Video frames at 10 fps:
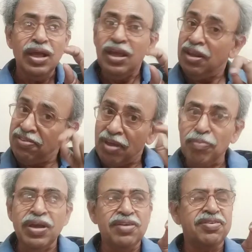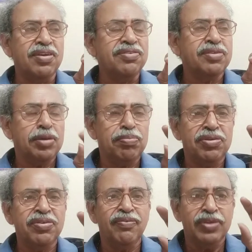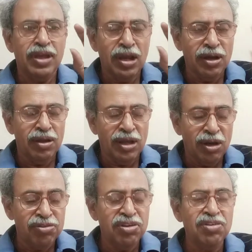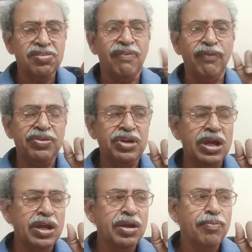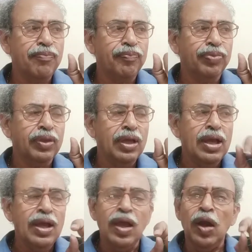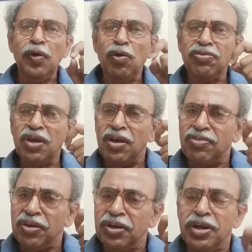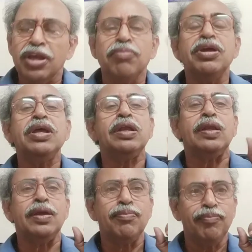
In some cases, that means if the energy is sufficient, electrons are ejected immediately.